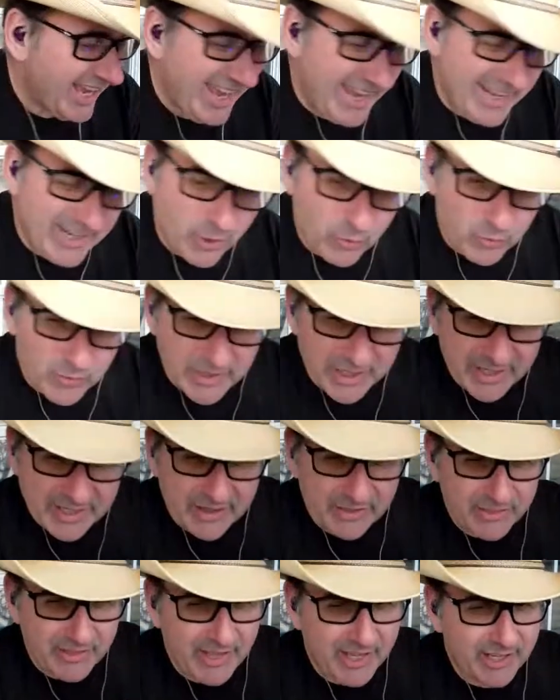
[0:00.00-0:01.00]
I don't
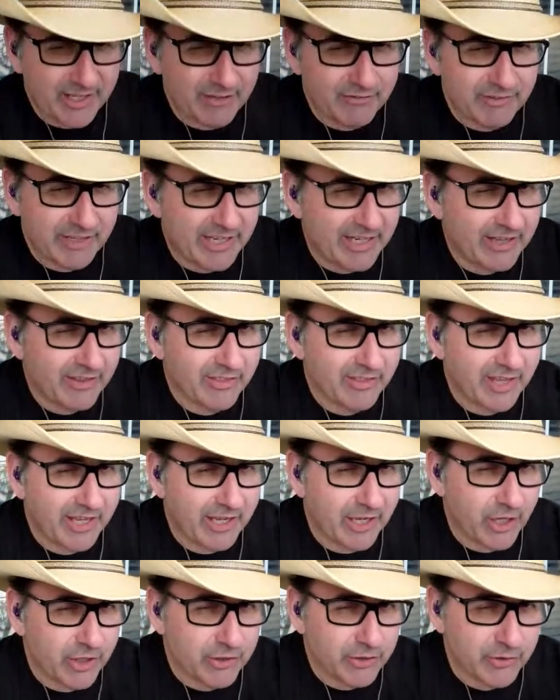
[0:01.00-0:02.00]
really think of
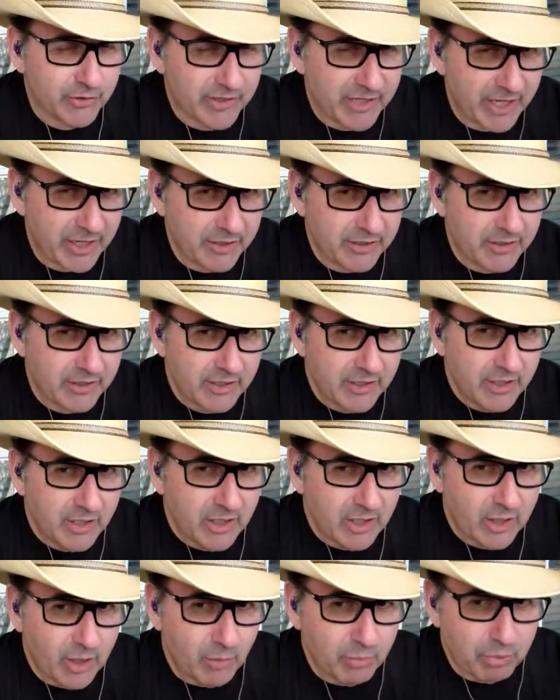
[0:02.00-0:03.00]
anything other than
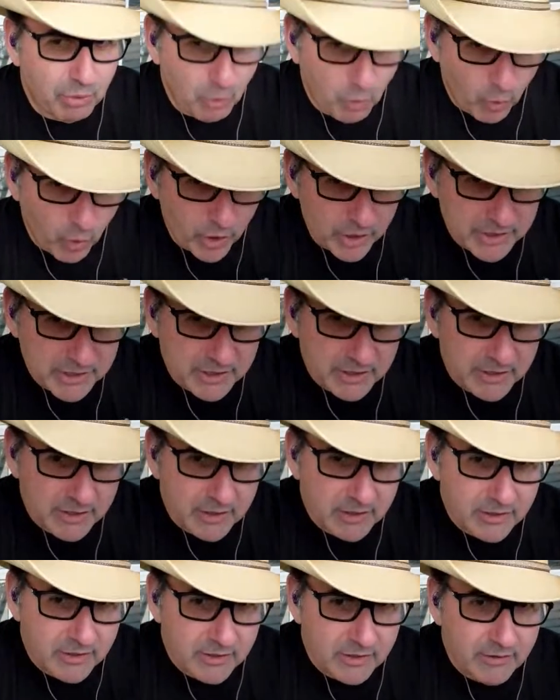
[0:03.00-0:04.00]
a port
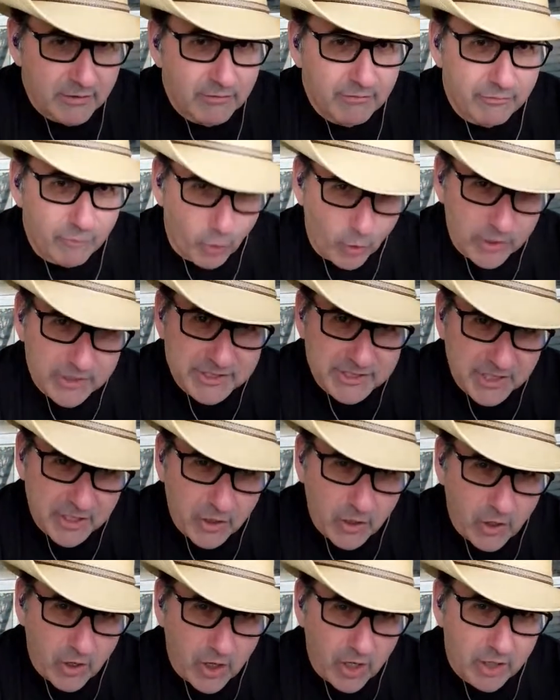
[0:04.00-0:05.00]
for a
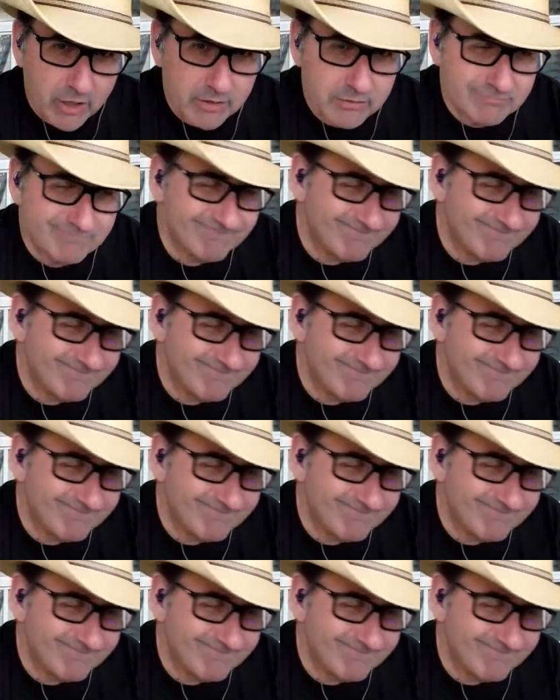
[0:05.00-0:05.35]
cigar.